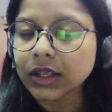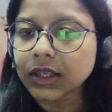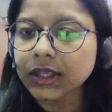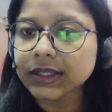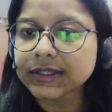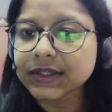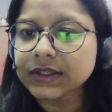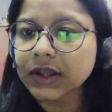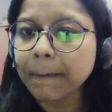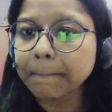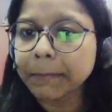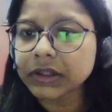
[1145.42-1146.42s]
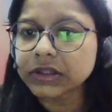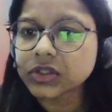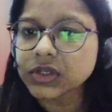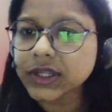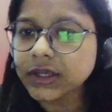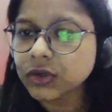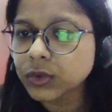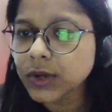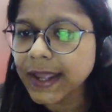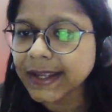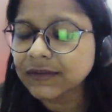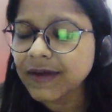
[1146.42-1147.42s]
Is it compulsory to
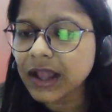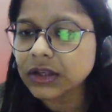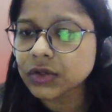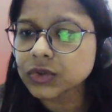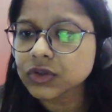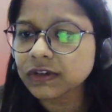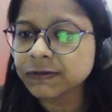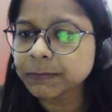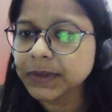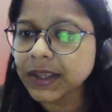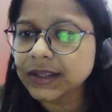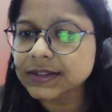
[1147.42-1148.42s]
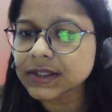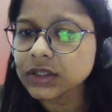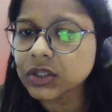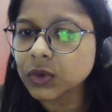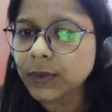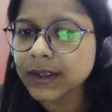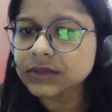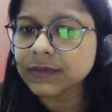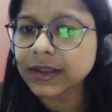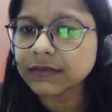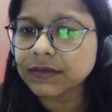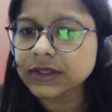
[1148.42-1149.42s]
write values of px and qx
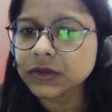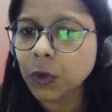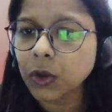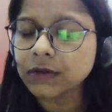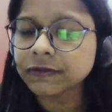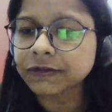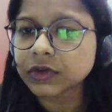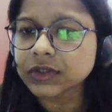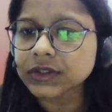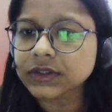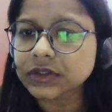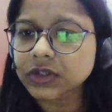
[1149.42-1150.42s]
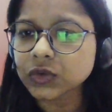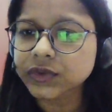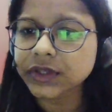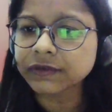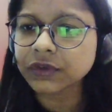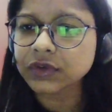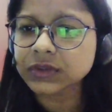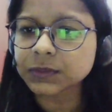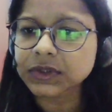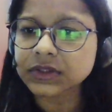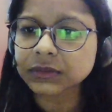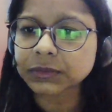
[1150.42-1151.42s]
when we solve first using first
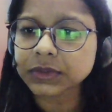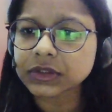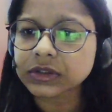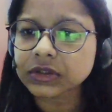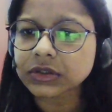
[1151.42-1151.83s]
principles?